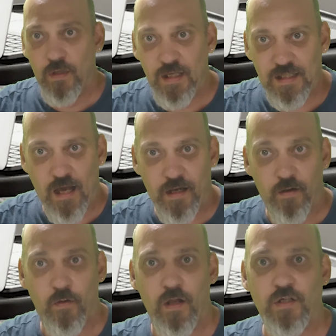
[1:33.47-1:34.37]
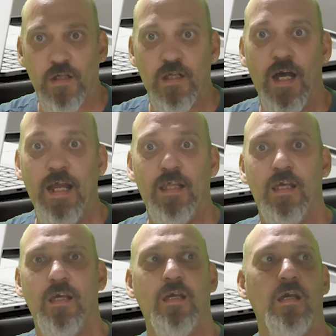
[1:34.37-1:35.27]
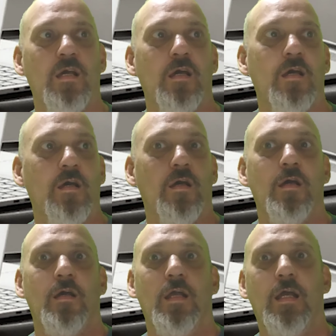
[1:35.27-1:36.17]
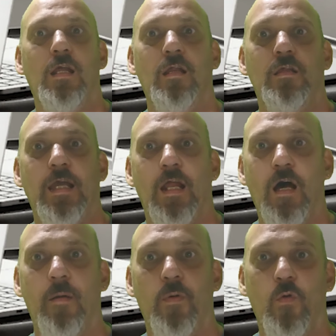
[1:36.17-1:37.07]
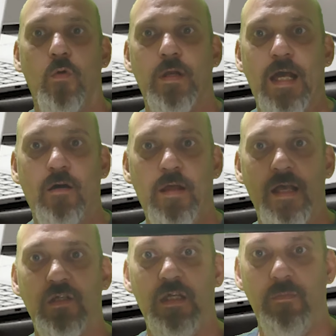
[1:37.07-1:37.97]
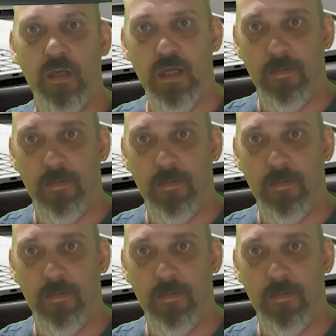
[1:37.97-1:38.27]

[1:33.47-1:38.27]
These down here, we're going to adjust the height and then up or down as need be.